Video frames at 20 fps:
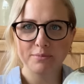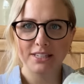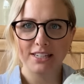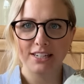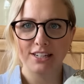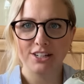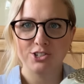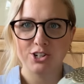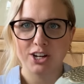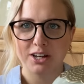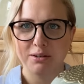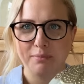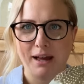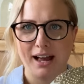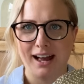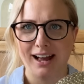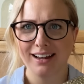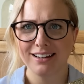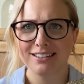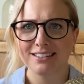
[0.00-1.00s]
TJ
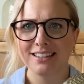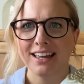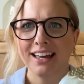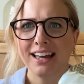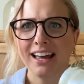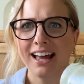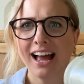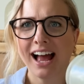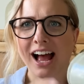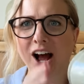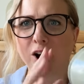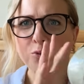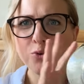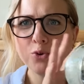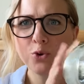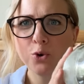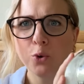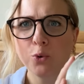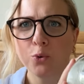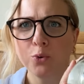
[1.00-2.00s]
Maxx. How
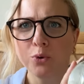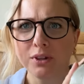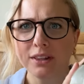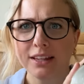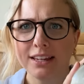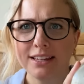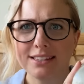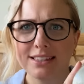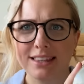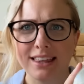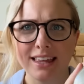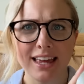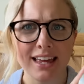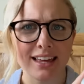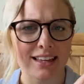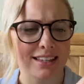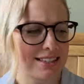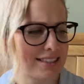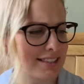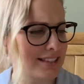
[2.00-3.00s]
cool is
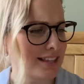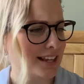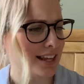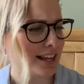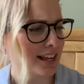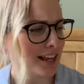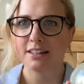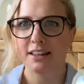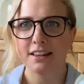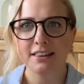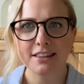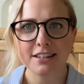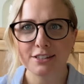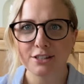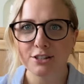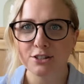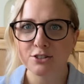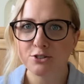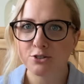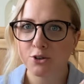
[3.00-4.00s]
this? This
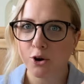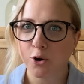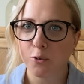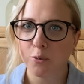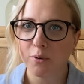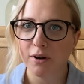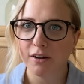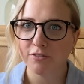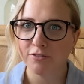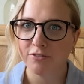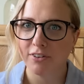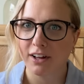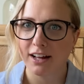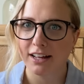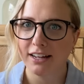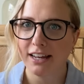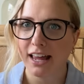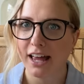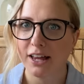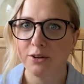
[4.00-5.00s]
is so
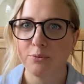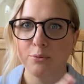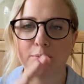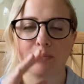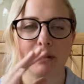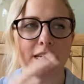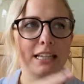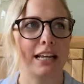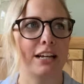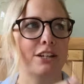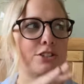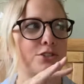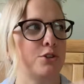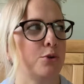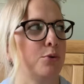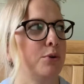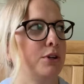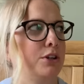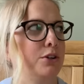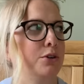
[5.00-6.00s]
fun and would be like
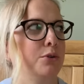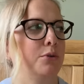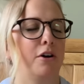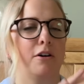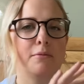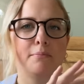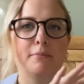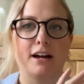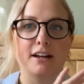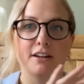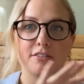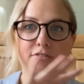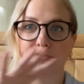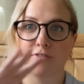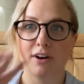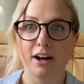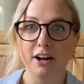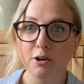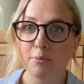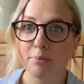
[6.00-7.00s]
so cute on my
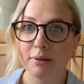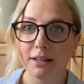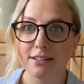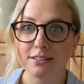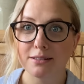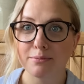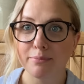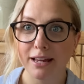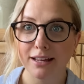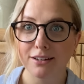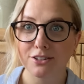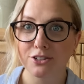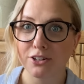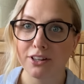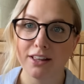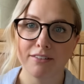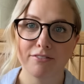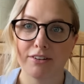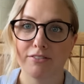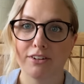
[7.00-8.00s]
fireplace
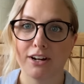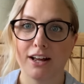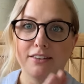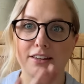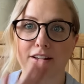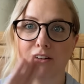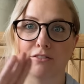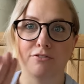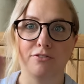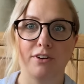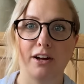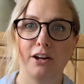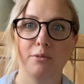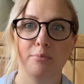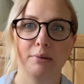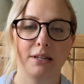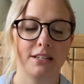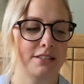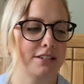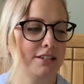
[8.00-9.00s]
mantle. I've never had like a
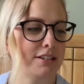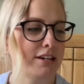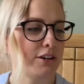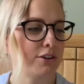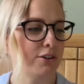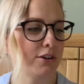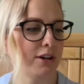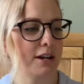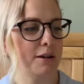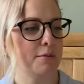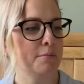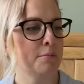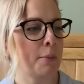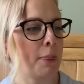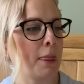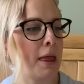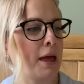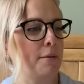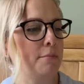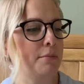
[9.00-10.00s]
fireplace to decorate.
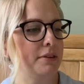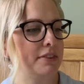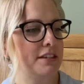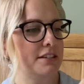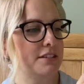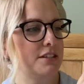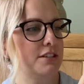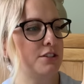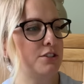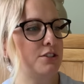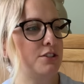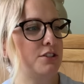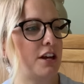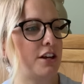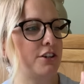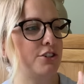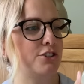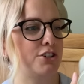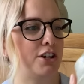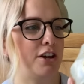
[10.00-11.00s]
But this is
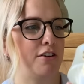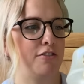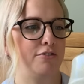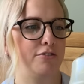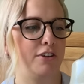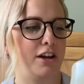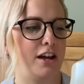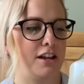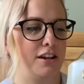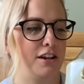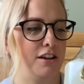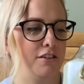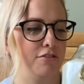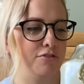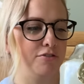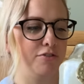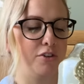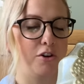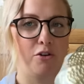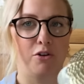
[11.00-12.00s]
such a fun
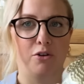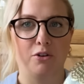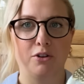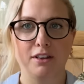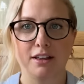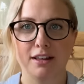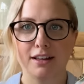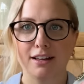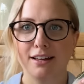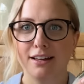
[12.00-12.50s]
fall